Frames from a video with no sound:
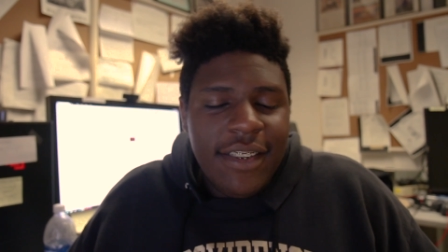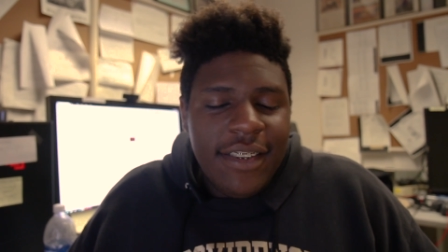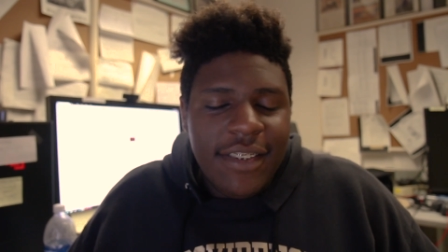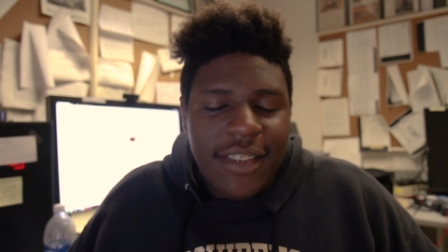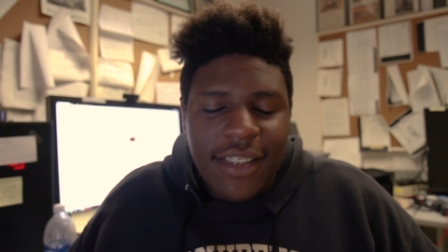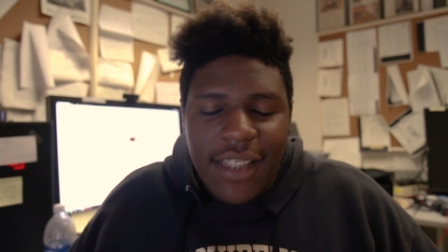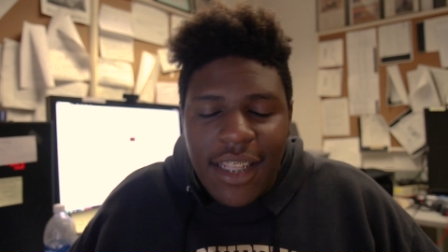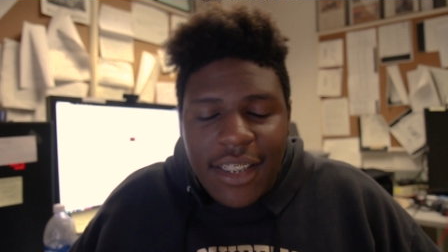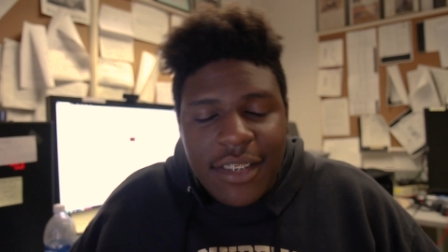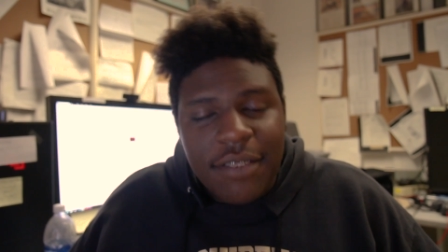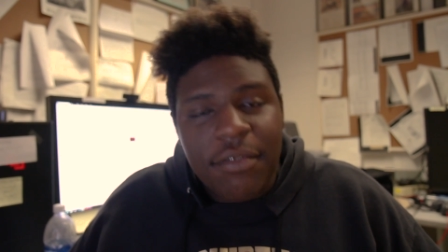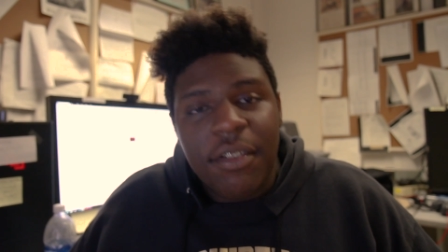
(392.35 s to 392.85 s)

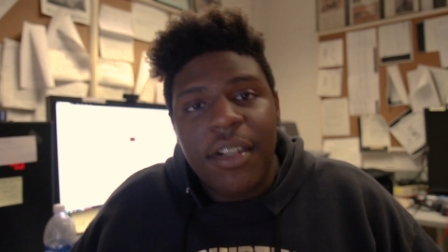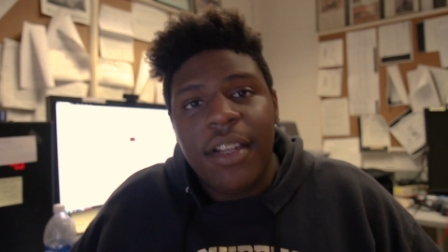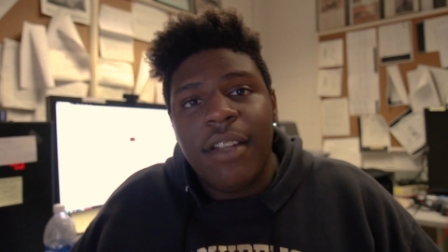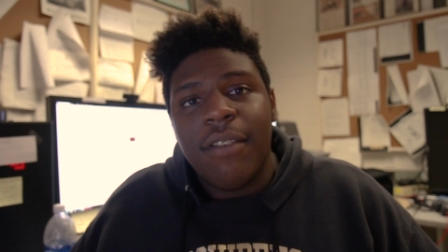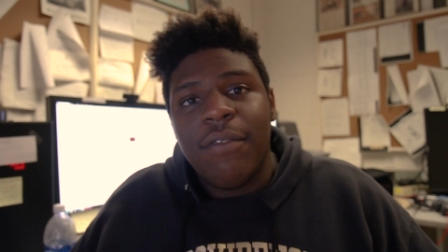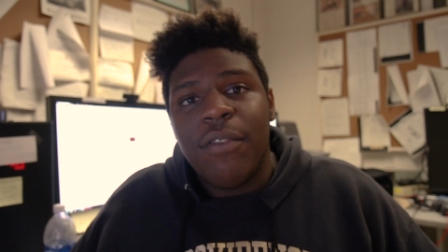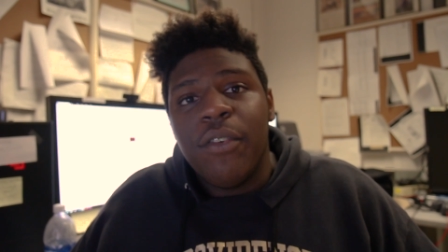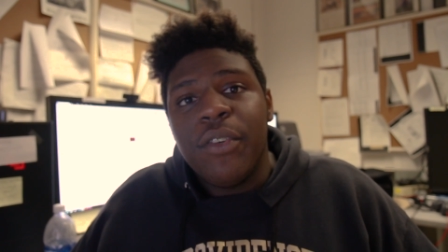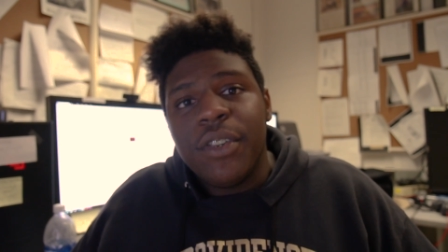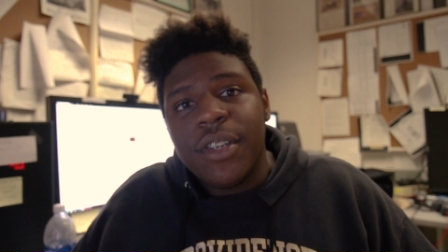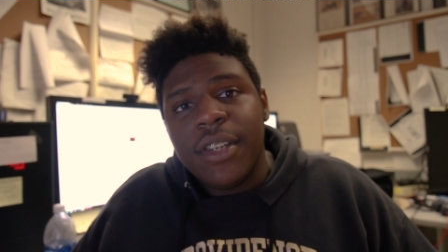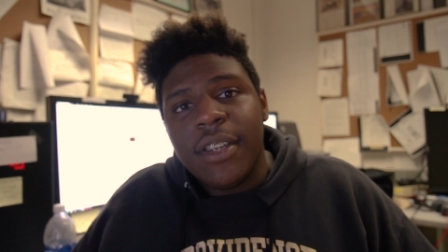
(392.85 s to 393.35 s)
then that's very
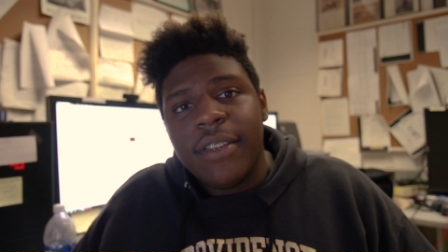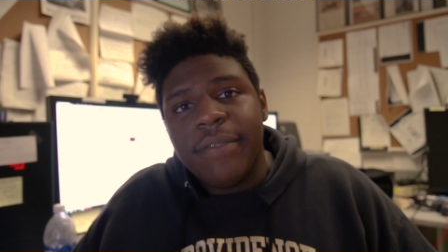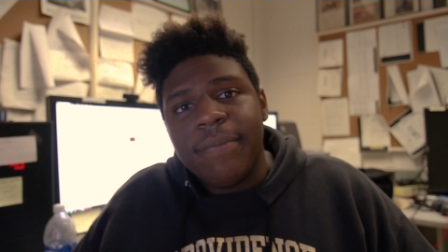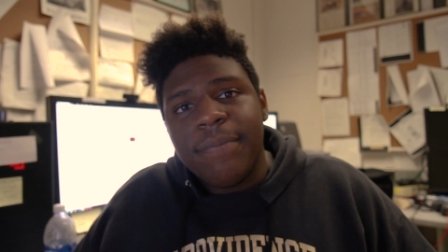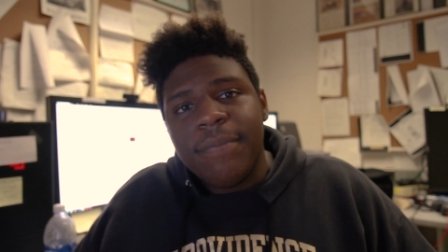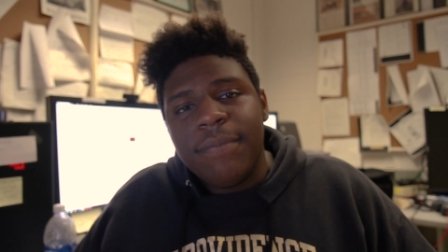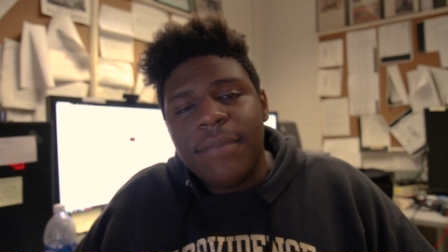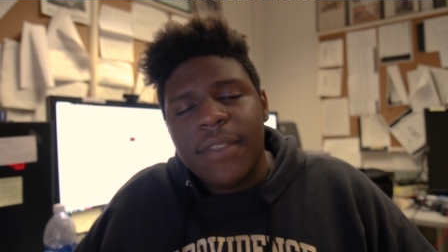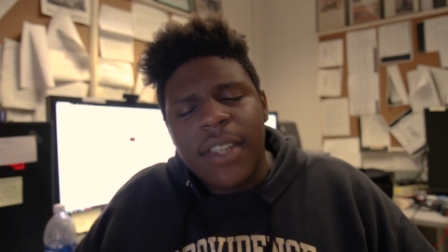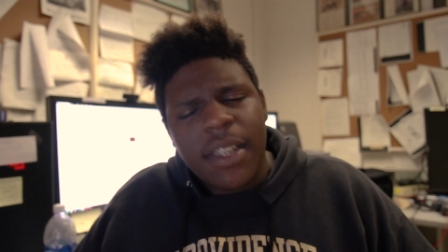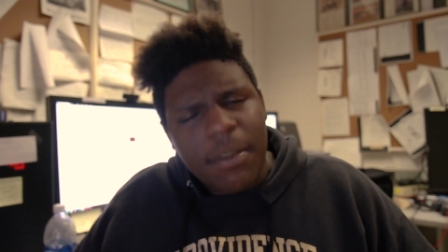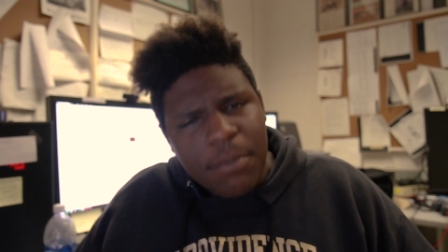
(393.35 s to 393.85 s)
unfortunate,
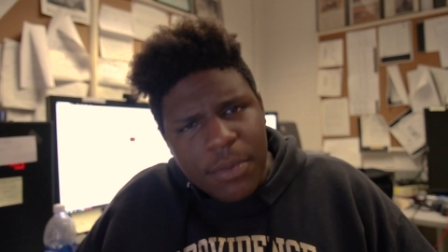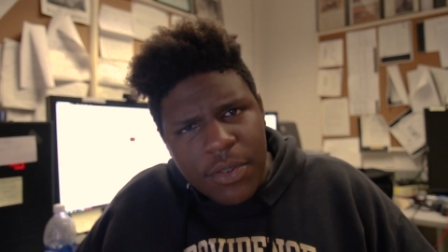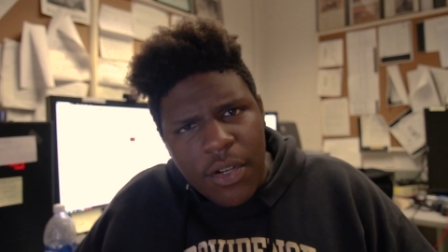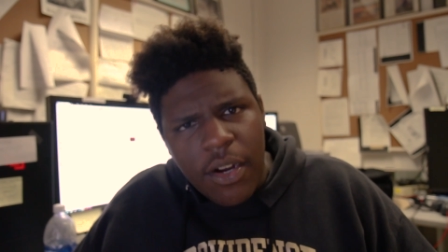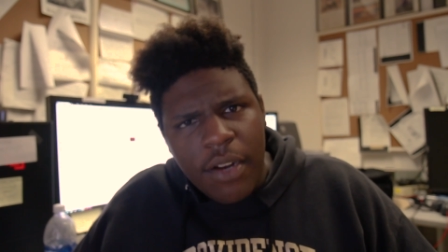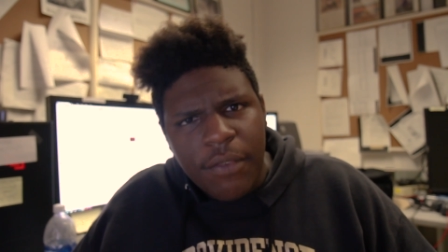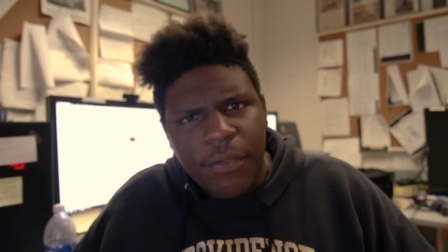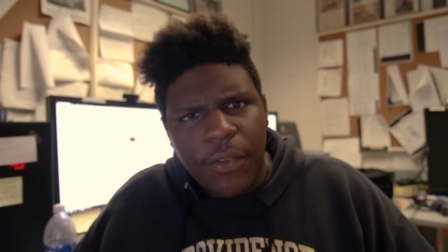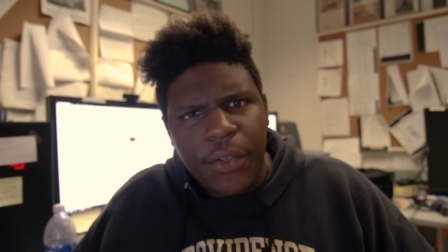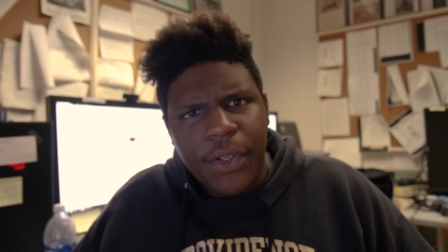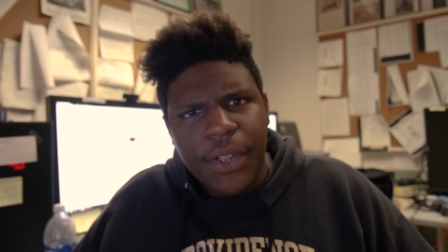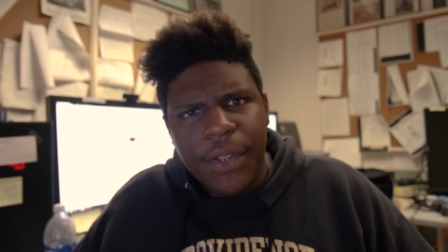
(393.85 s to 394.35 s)
and I'm
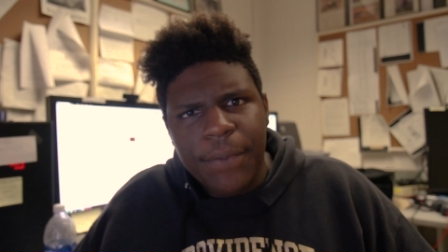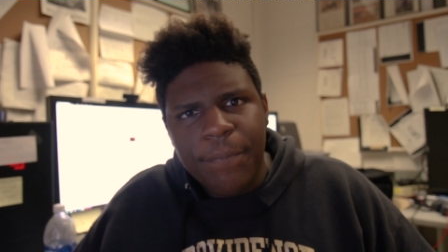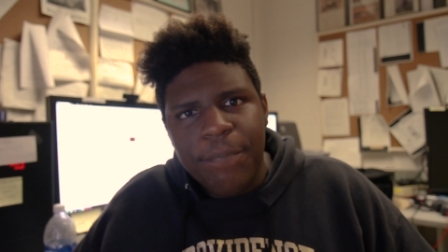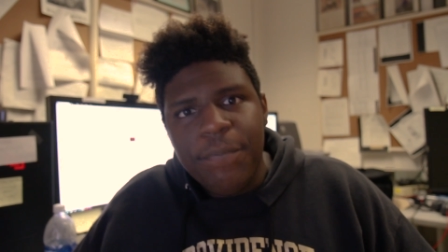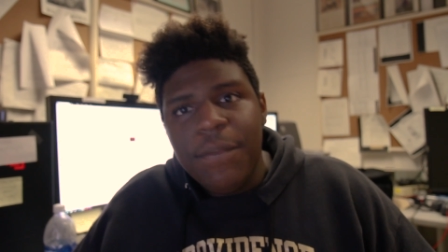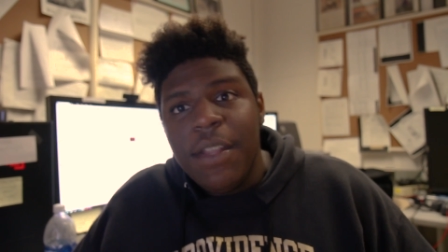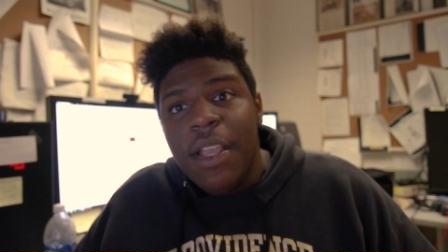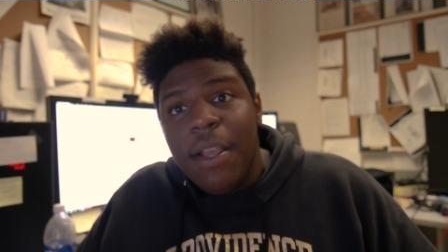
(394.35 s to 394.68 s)
sorry for you.